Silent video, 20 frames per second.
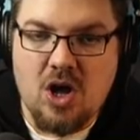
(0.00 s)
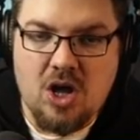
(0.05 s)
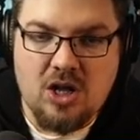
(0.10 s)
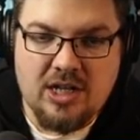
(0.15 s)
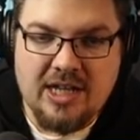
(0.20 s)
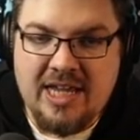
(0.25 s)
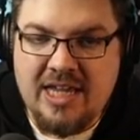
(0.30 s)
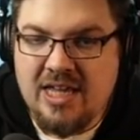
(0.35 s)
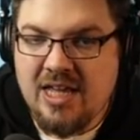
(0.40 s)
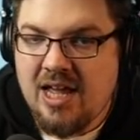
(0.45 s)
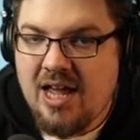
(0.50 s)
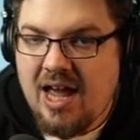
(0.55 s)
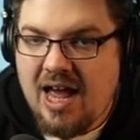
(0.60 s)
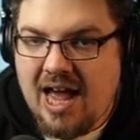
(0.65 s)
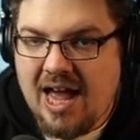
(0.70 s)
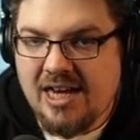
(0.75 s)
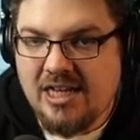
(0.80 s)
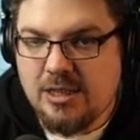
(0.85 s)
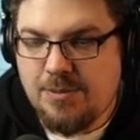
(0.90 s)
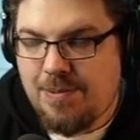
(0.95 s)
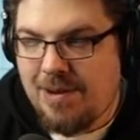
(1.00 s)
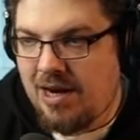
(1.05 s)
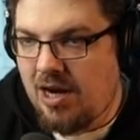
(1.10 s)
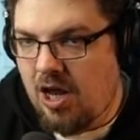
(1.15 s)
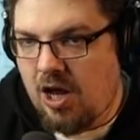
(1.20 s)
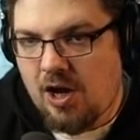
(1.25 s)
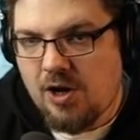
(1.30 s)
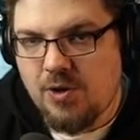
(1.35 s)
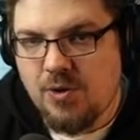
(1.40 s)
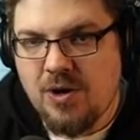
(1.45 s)
Ollie and
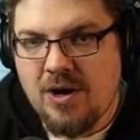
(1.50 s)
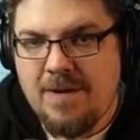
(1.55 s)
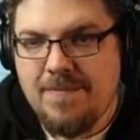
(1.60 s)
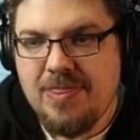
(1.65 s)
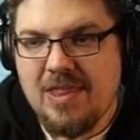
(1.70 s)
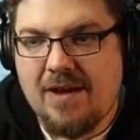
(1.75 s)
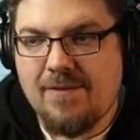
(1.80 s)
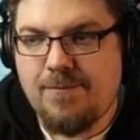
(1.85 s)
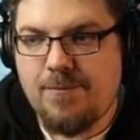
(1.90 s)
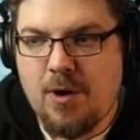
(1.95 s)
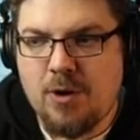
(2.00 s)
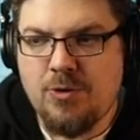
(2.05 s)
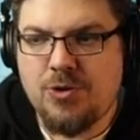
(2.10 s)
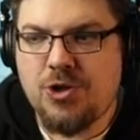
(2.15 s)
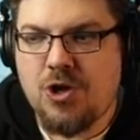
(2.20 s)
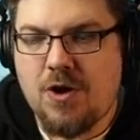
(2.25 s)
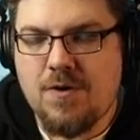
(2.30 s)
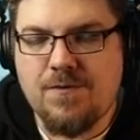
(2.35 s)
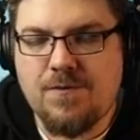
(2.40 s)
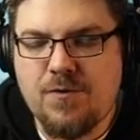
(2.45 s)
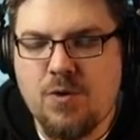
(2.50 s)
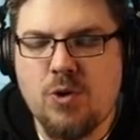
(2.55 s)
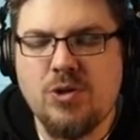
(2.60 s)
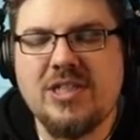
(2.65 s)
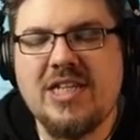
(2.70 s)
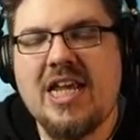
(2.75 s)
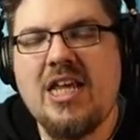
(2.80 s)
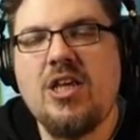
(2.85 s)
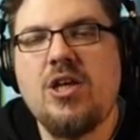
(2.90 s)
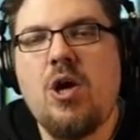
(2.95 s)
Below have both got
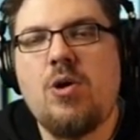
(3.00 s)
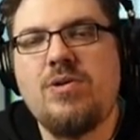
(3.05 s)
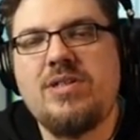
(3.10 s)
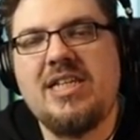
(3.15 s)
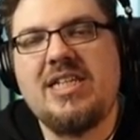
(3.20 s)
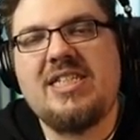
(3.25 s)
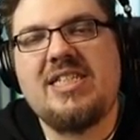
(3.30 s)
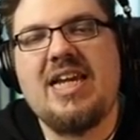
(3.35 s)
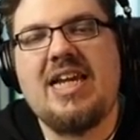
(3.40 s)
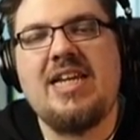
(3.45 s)
14 goals this